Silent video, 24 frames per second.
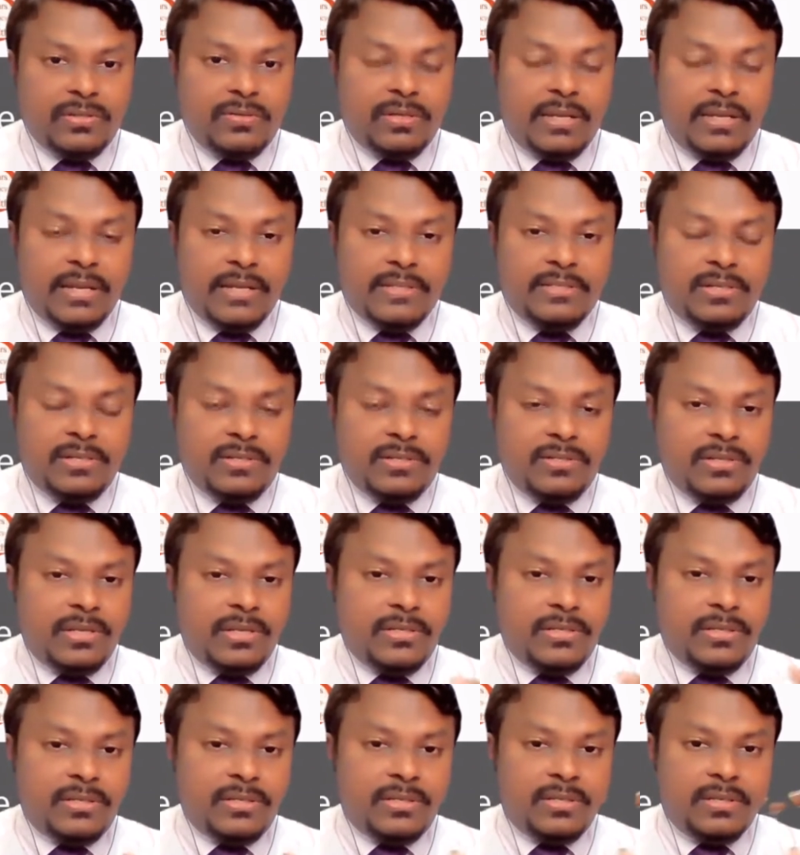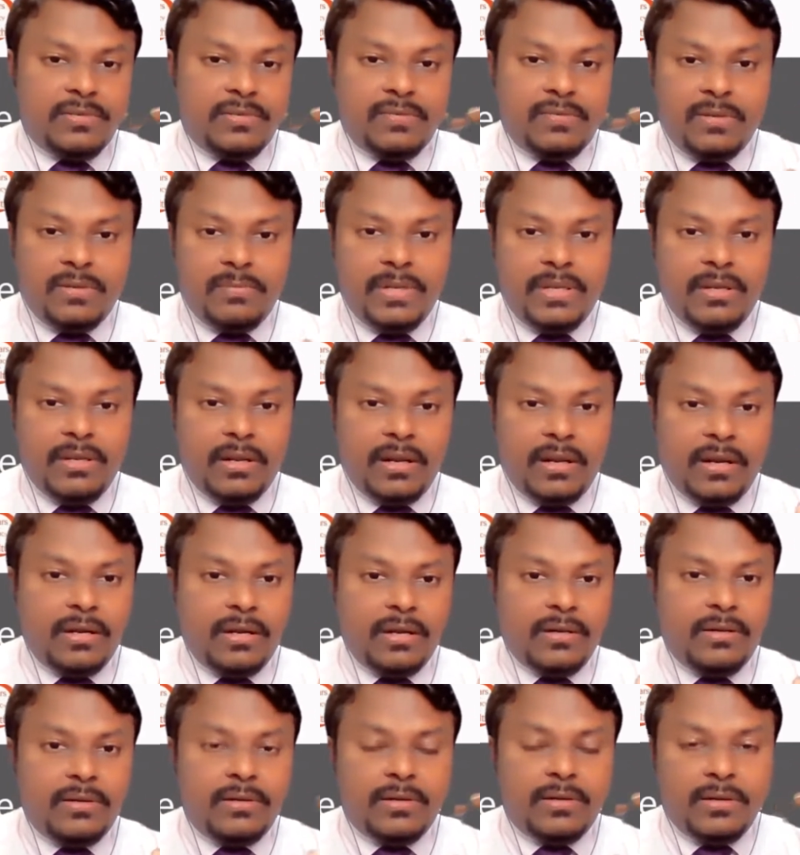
When cancerous changes, there will be hard